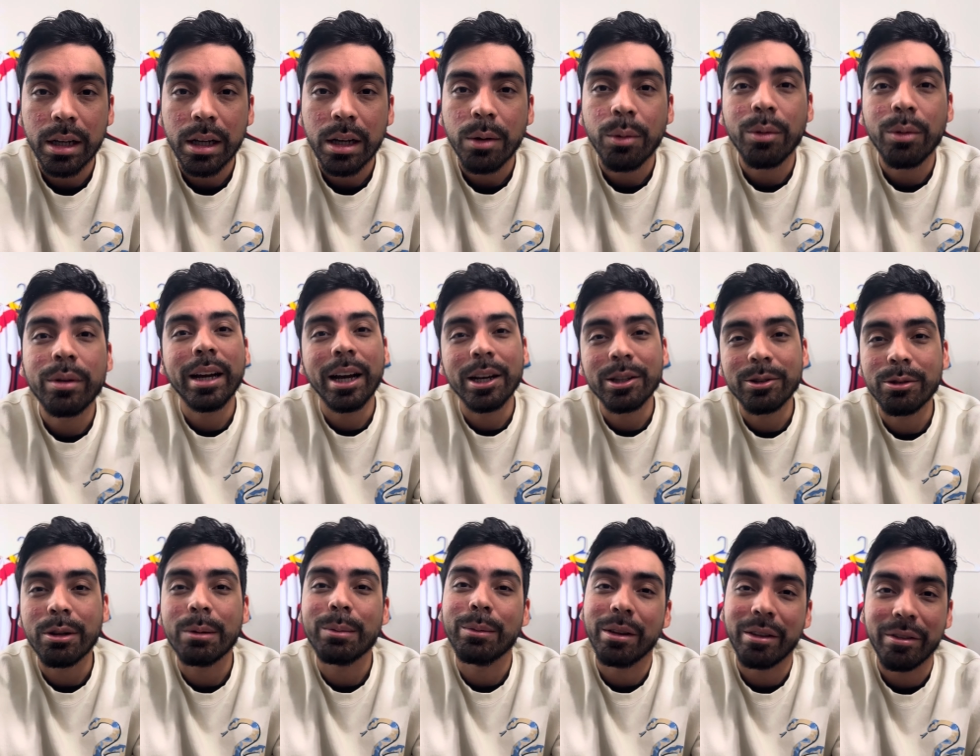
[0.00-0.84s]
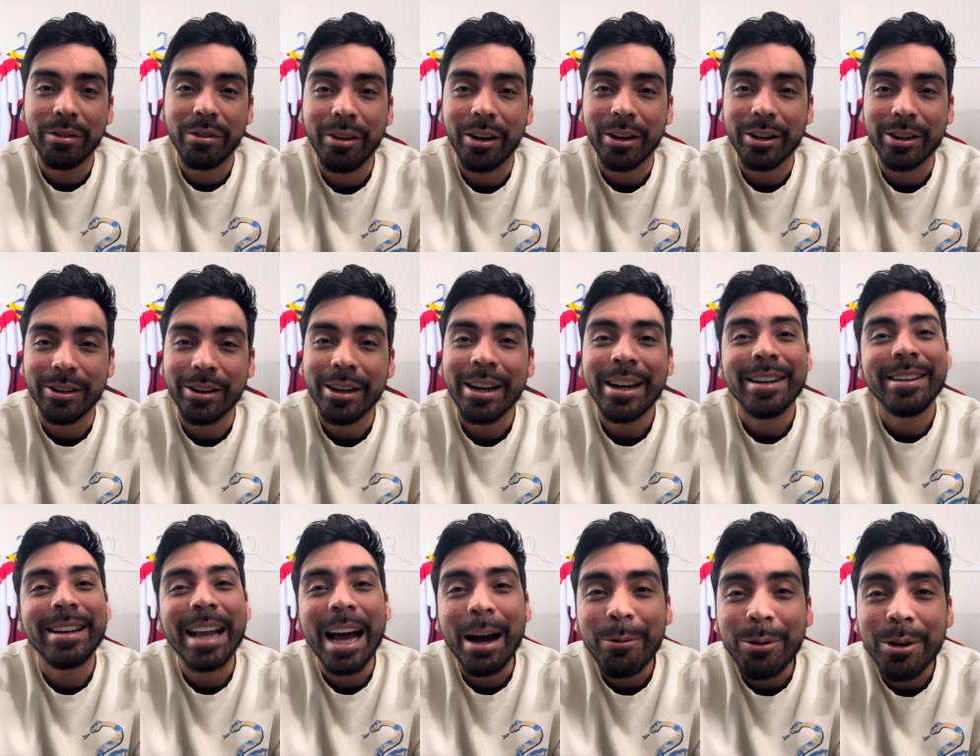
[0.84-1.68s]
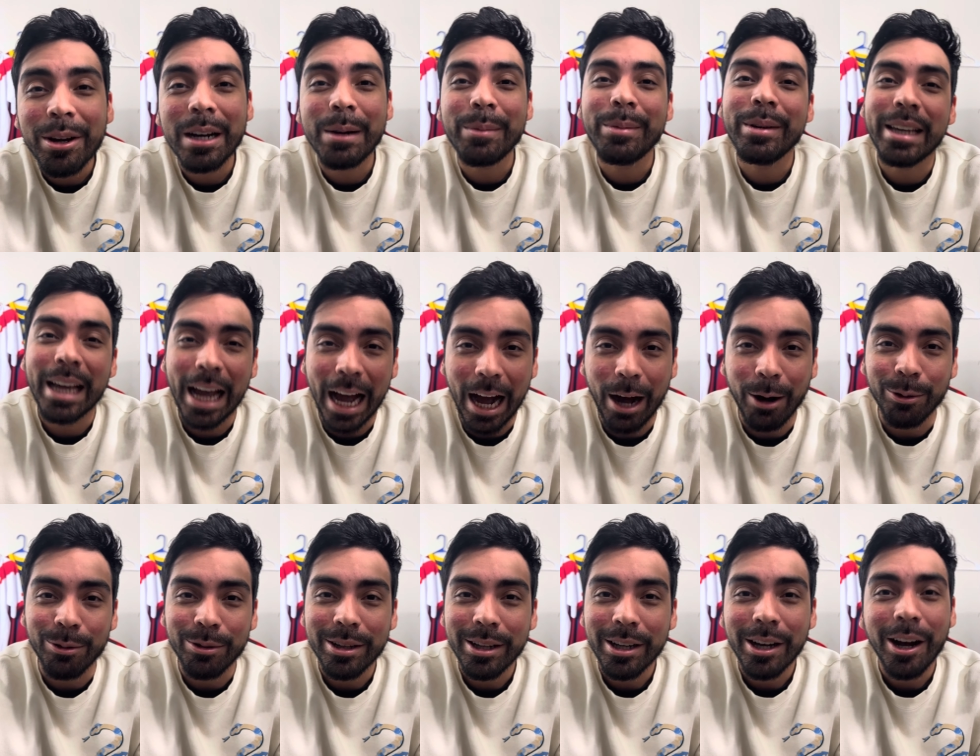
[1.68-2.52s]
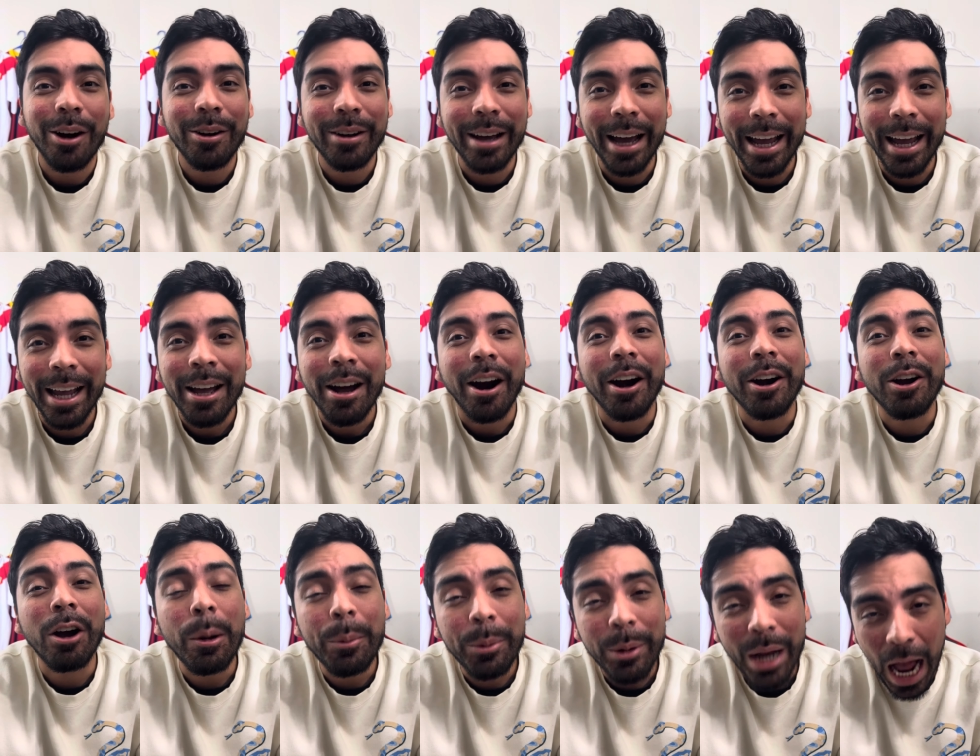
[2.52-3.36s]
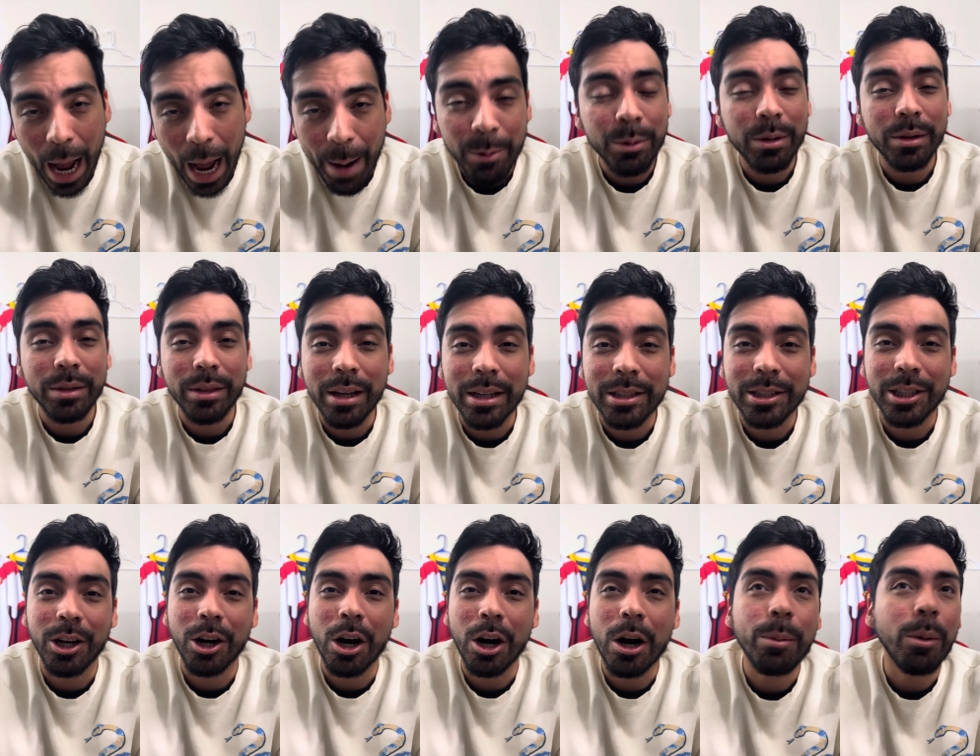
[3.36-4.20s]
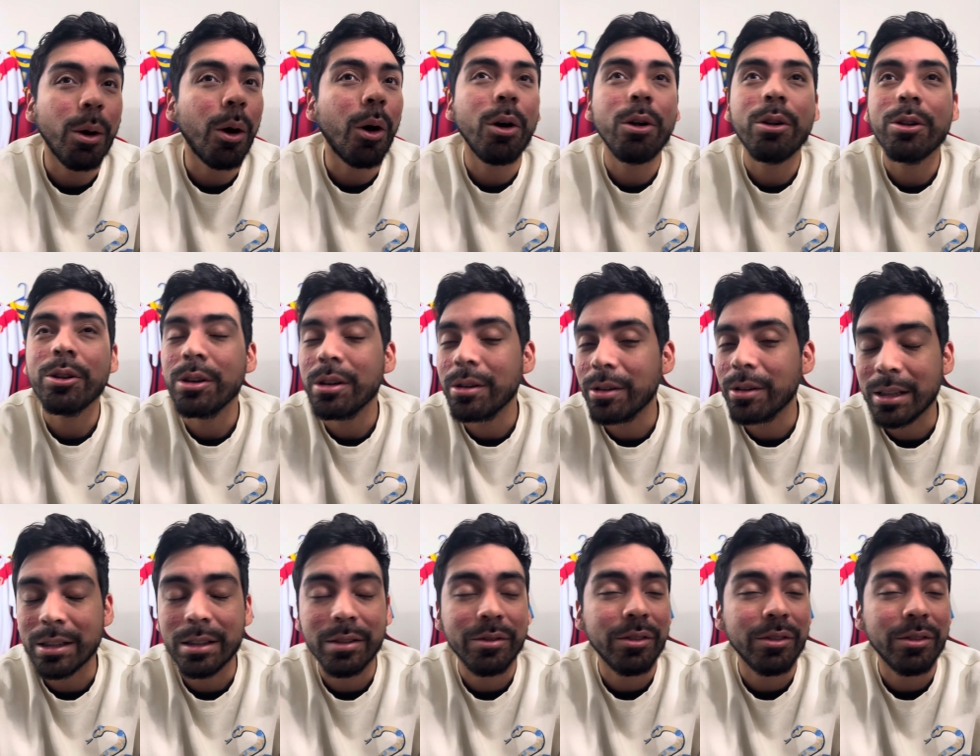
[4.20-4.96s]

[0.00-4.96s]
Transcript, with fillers: Well, guess what, motherfucker? Now we're gonna be out. Okay? I hope you're happy with this. I hope all you at the